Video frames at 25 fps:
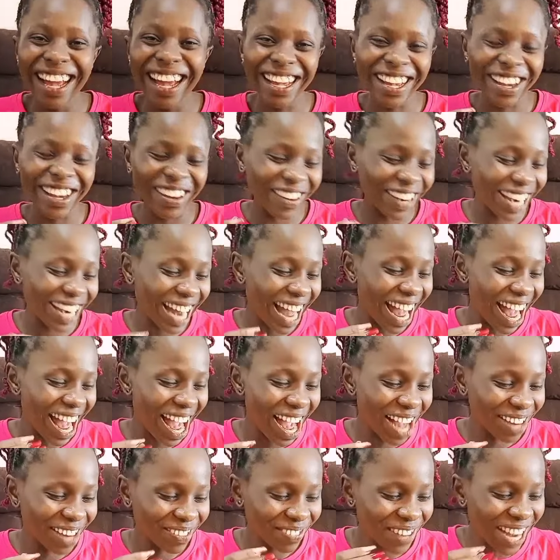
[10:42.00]
Iko
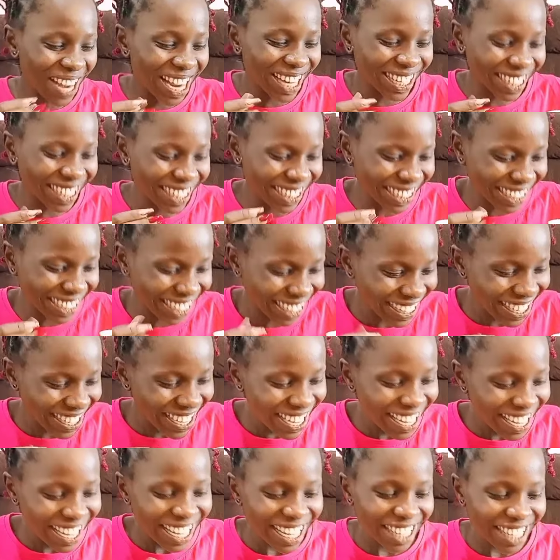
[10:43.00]
na.
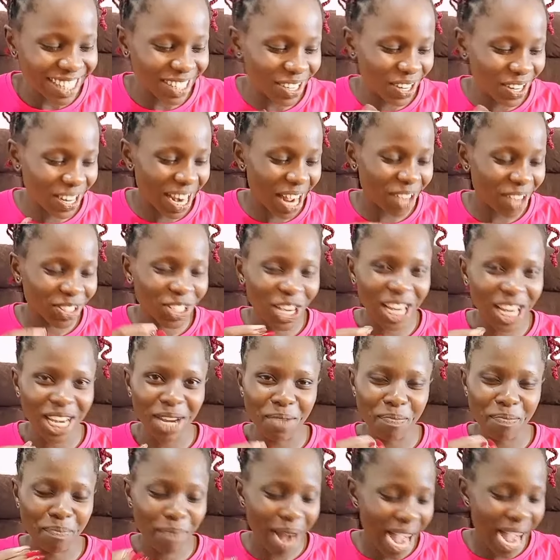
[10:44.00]
It's not
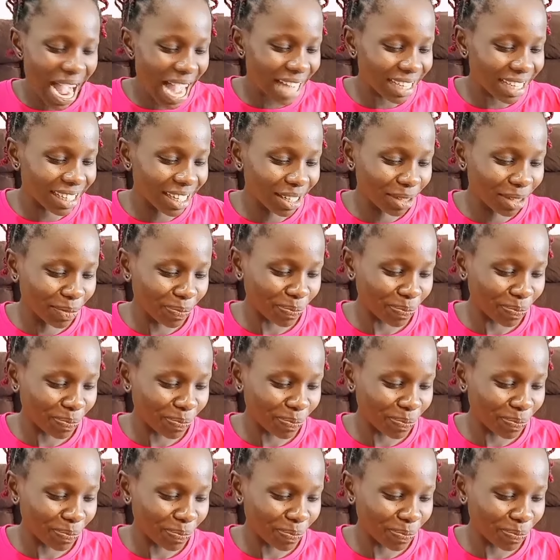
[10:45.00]
actually bad.